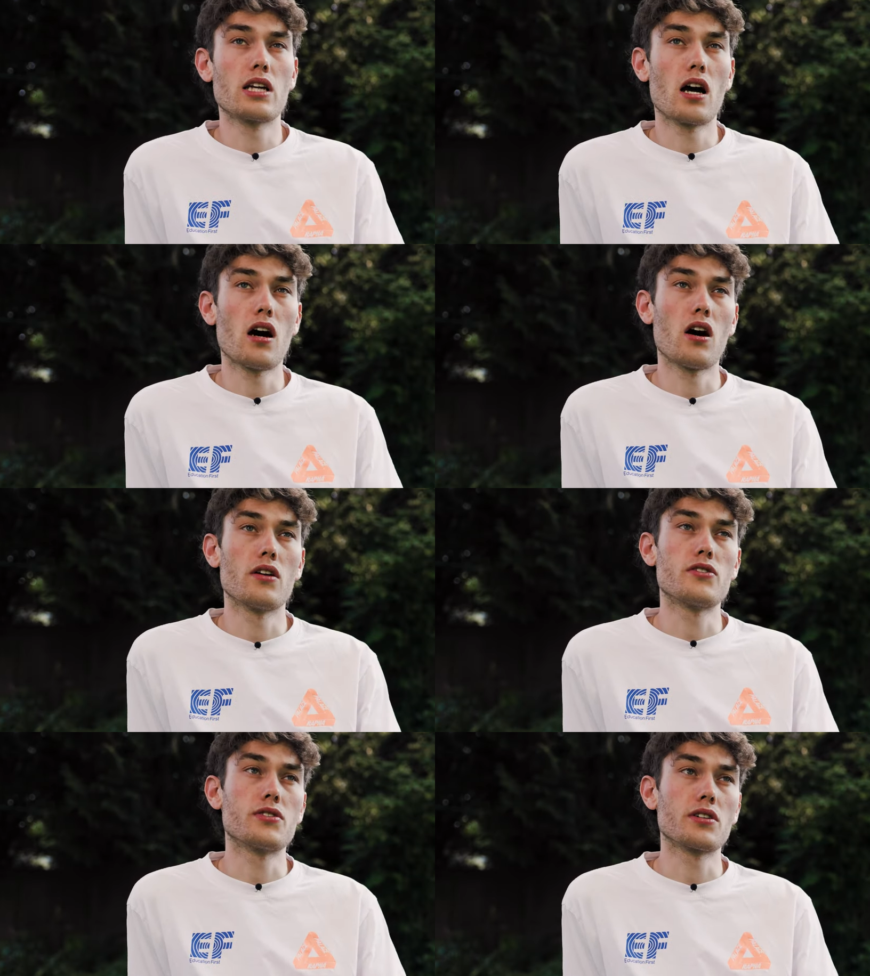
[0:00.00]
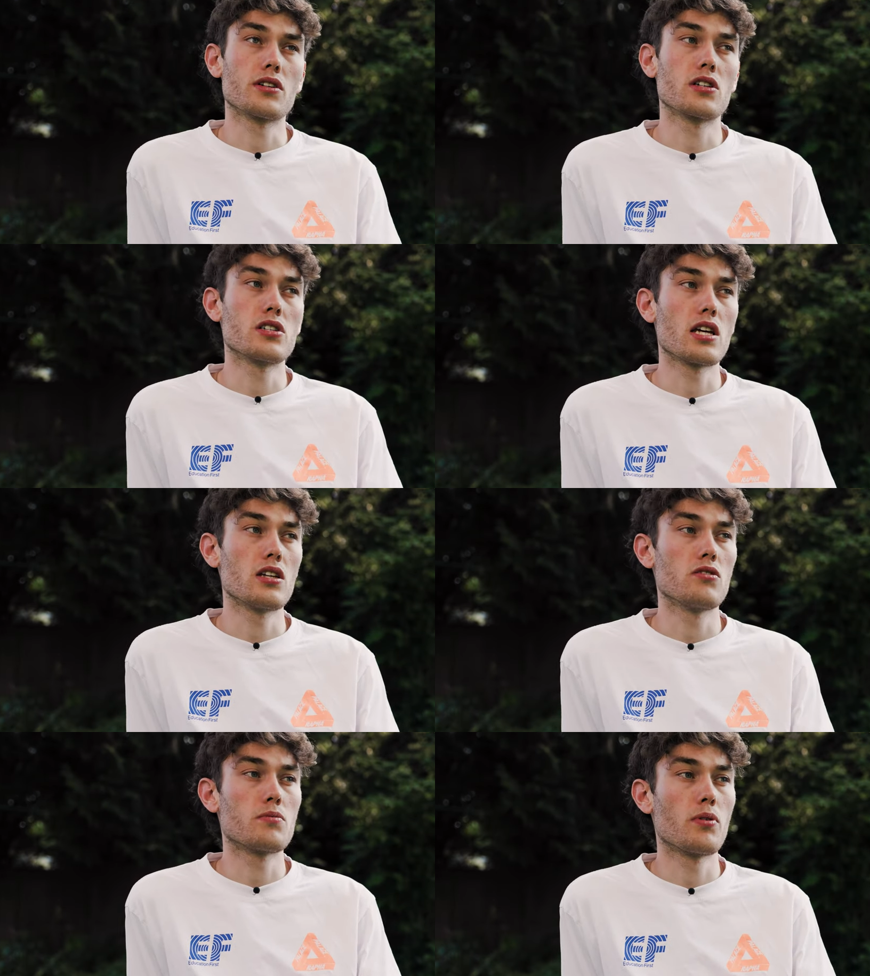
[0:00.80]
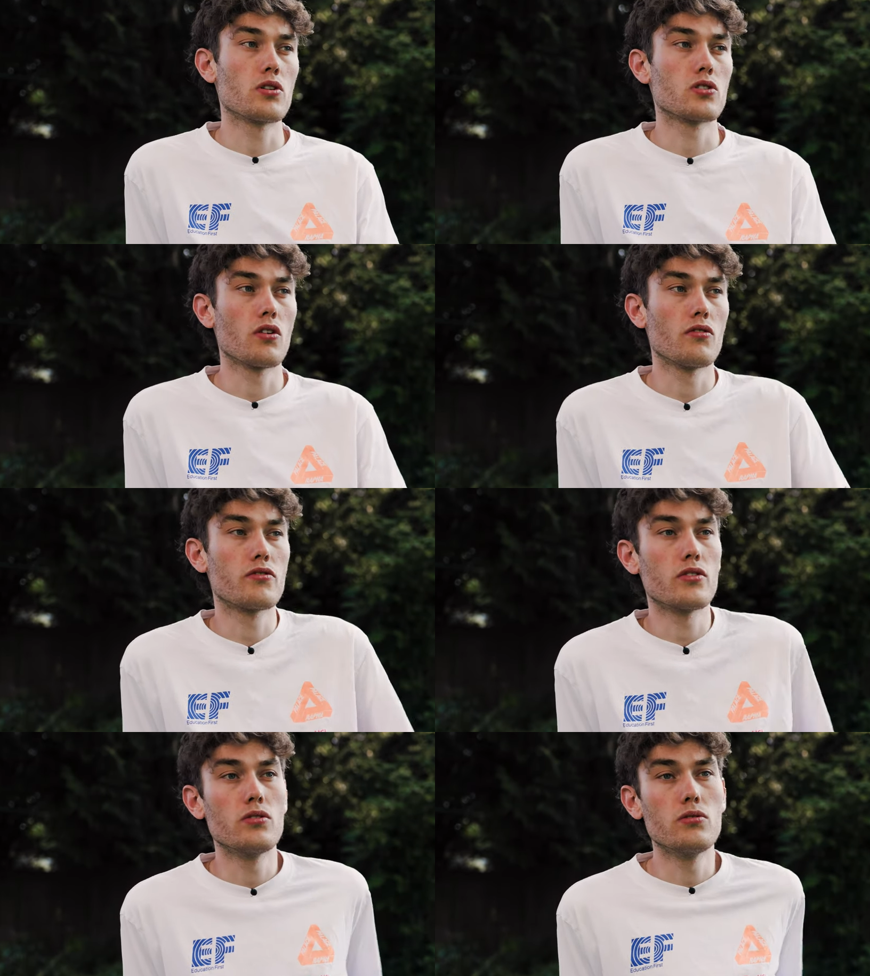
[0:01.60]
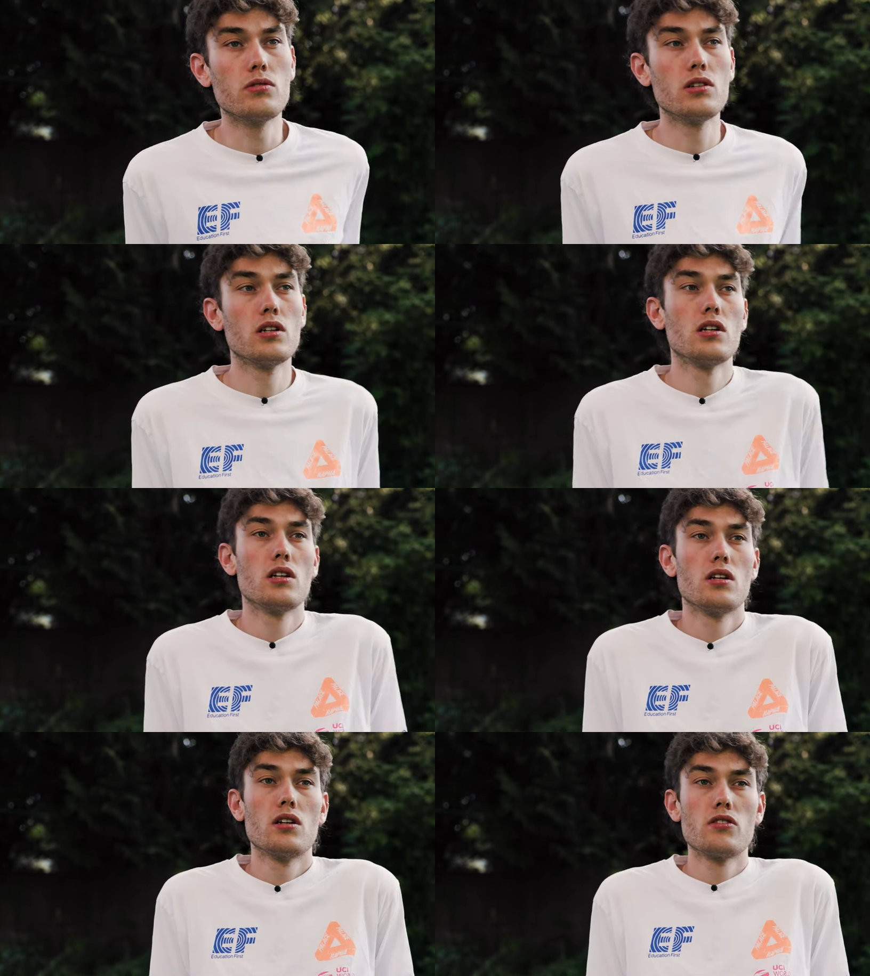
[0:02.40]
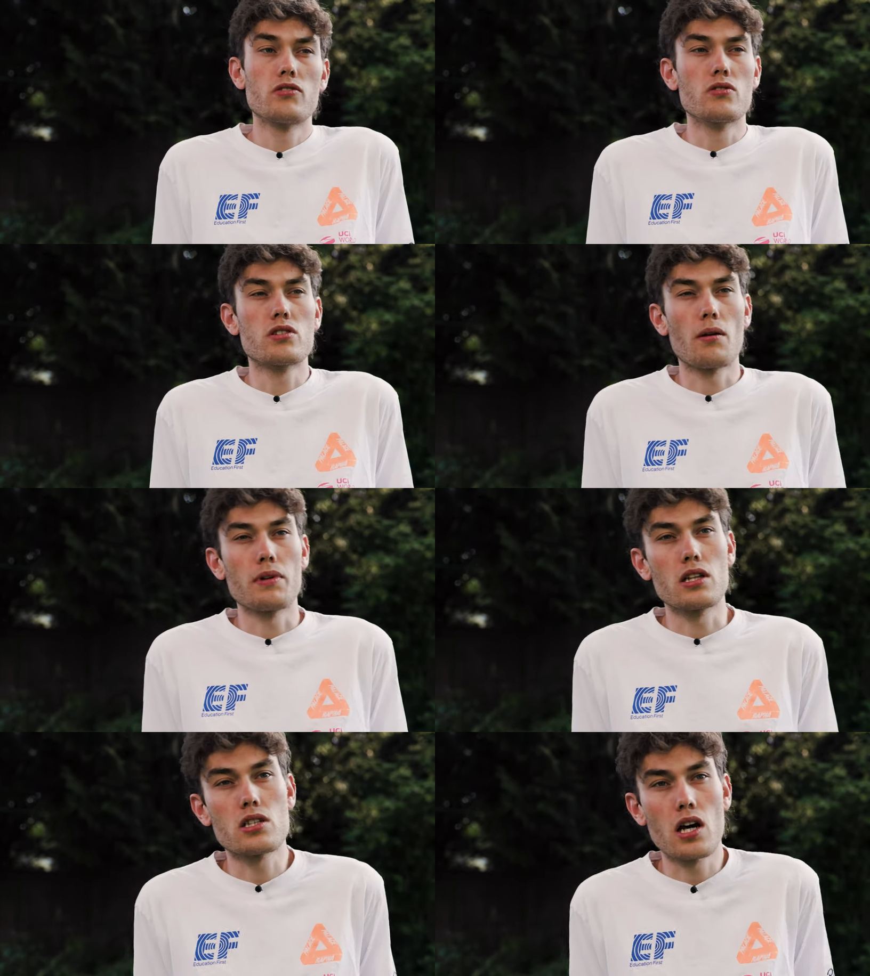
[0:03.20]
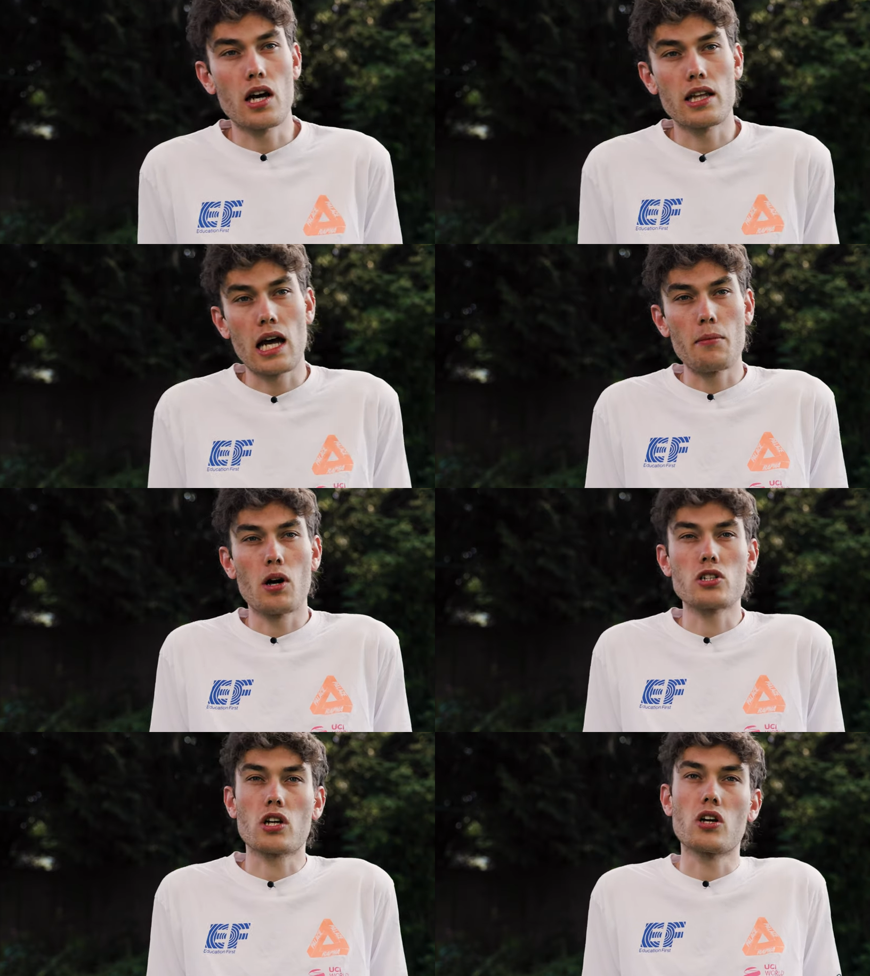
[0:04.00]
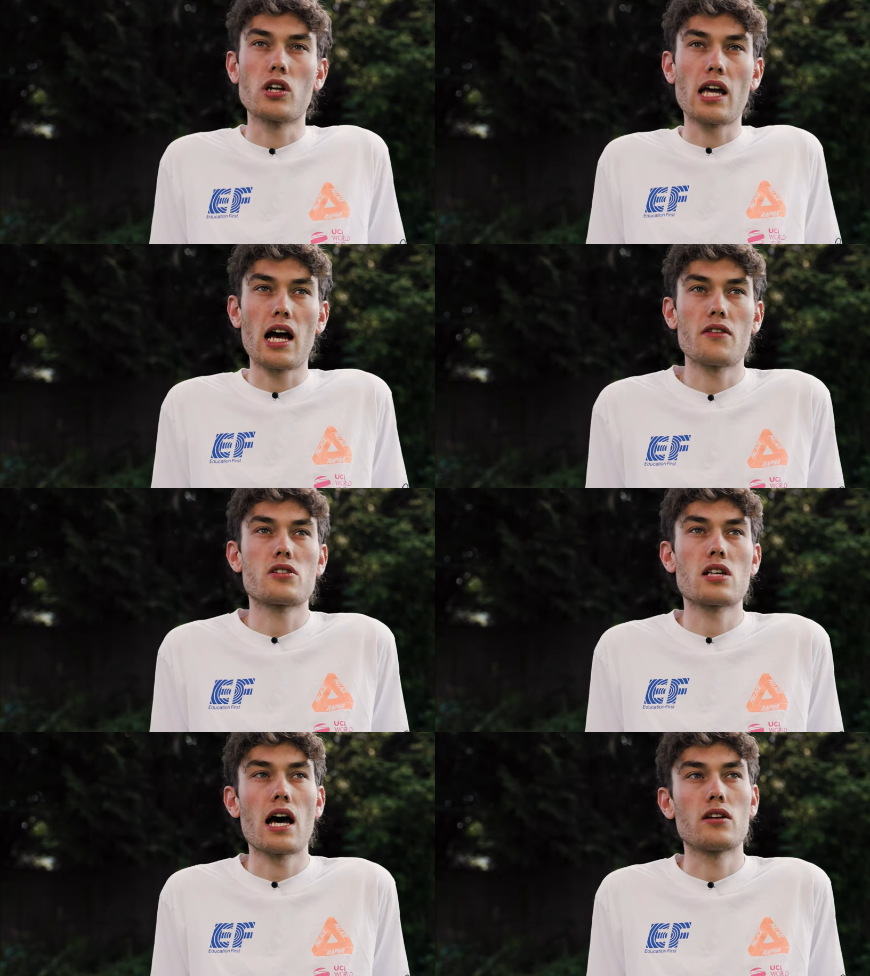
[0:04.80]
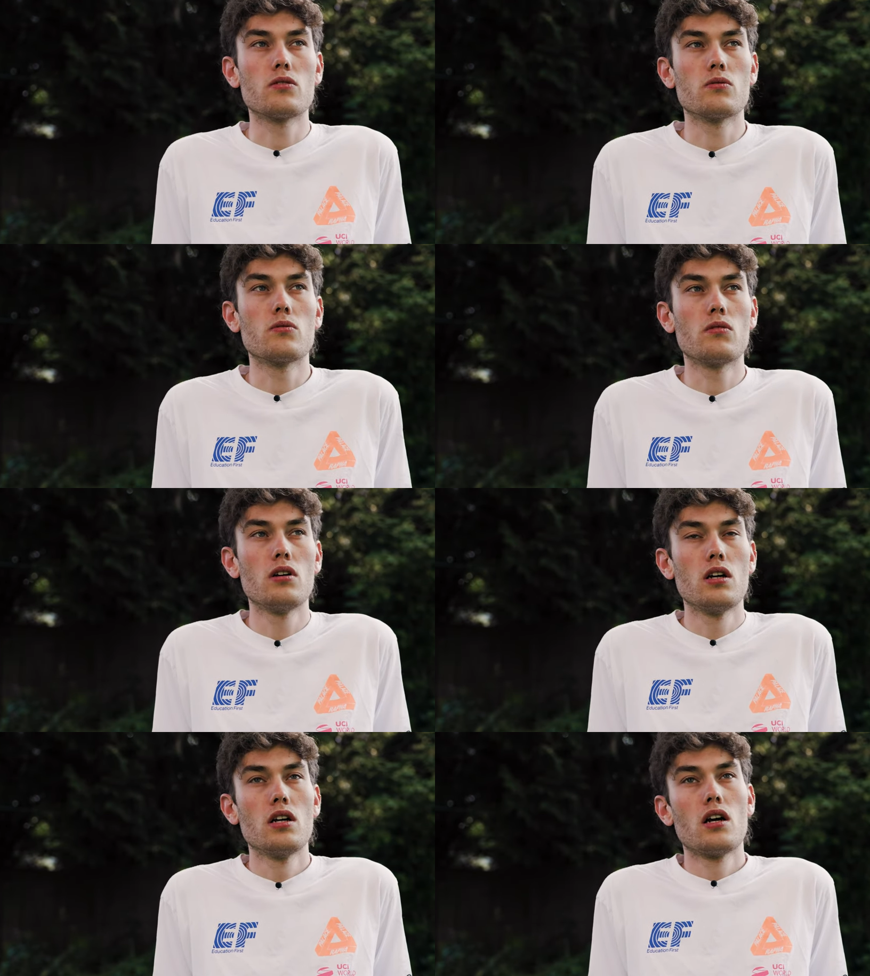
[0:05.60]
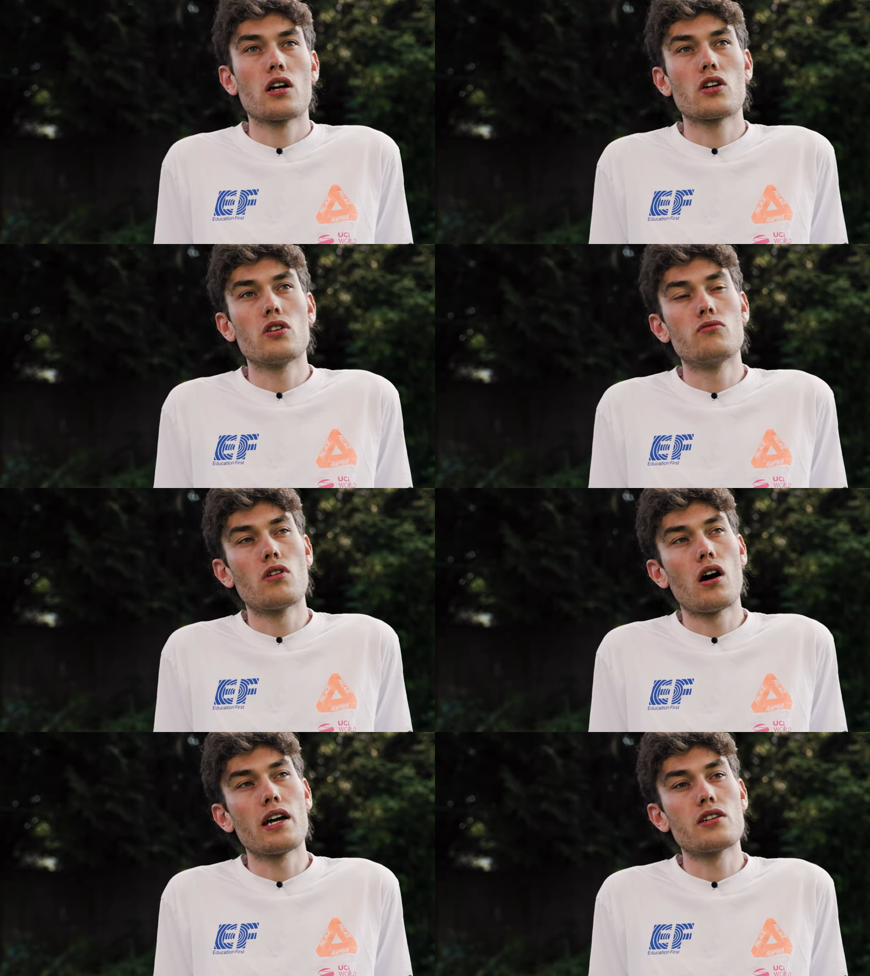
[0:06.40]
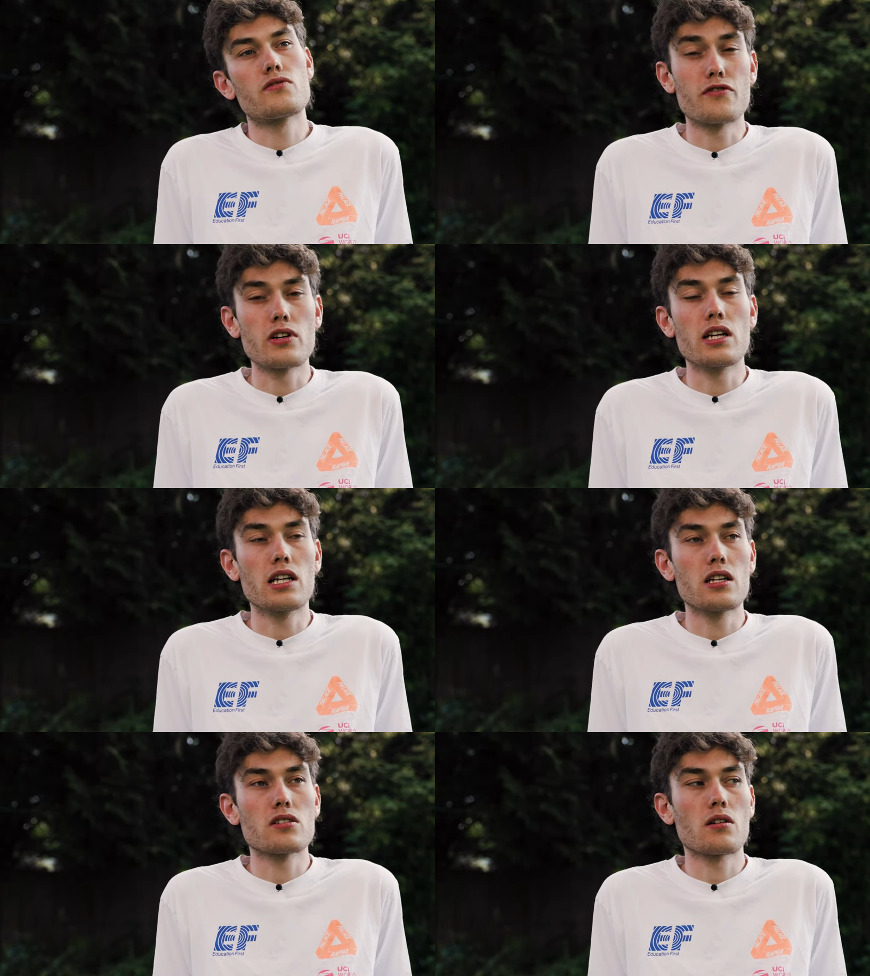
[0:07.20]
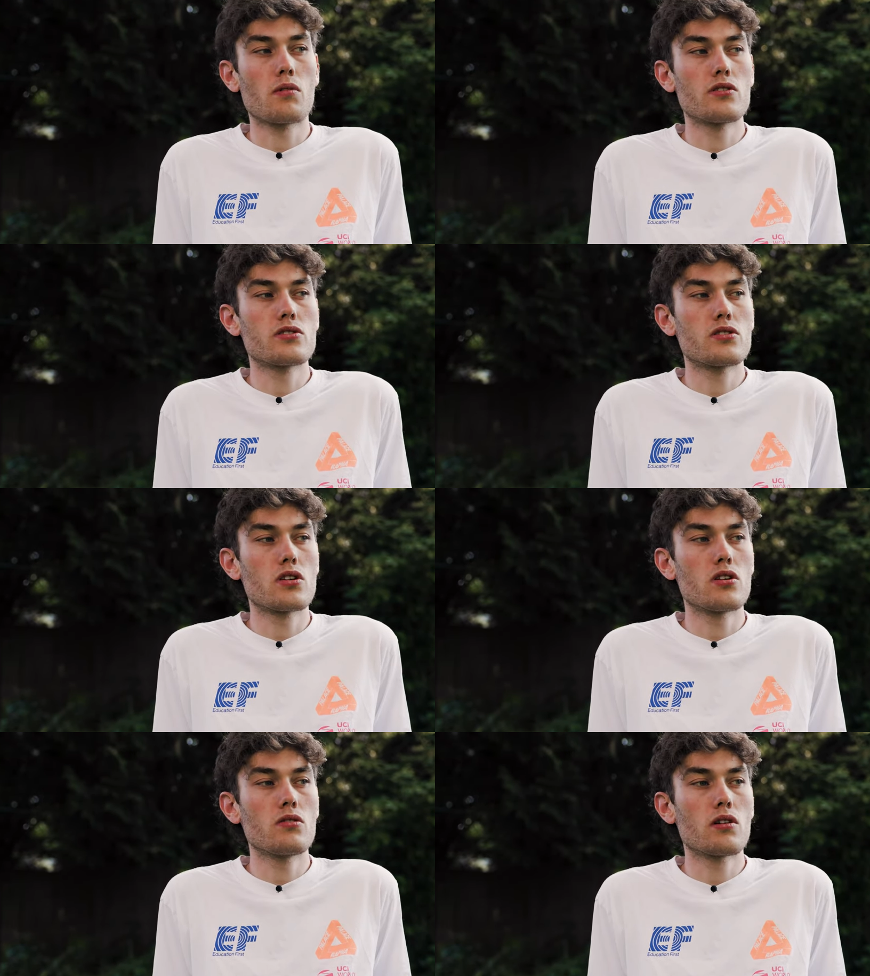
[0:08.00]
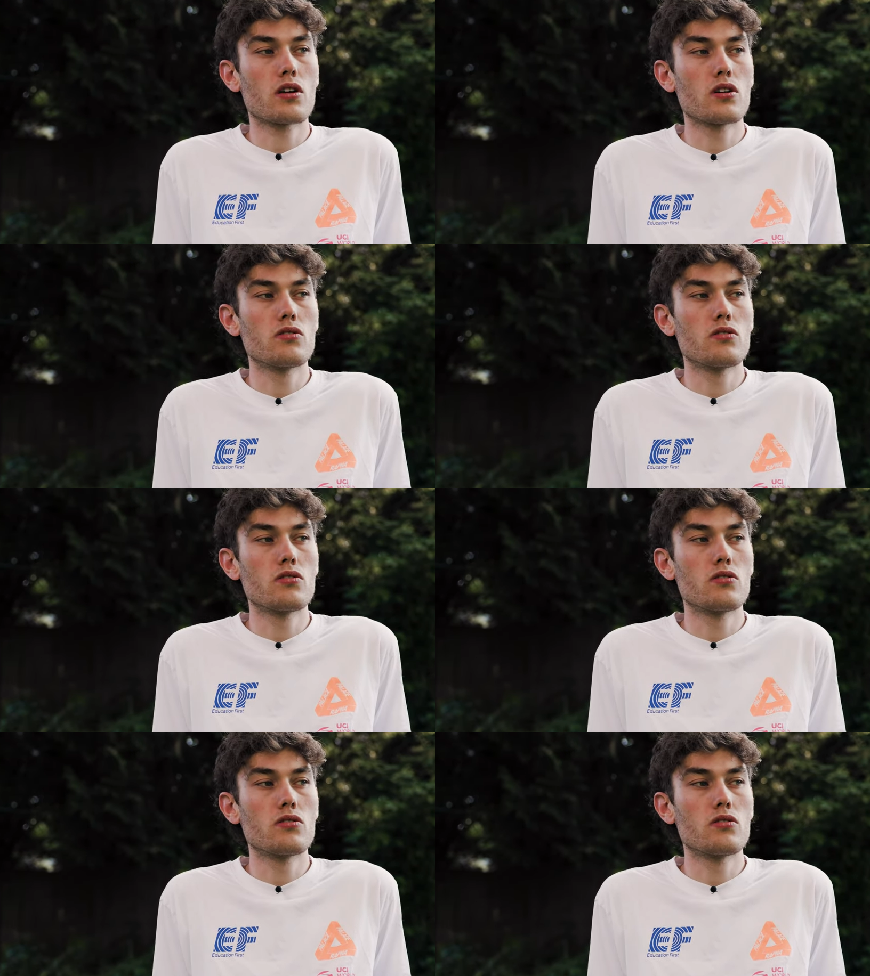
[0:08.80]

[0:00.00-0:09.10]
really hard to continue to push on through something that's hurting that much. I couldn't get out of the saddle, couldn't ride as freely as I wanted to. I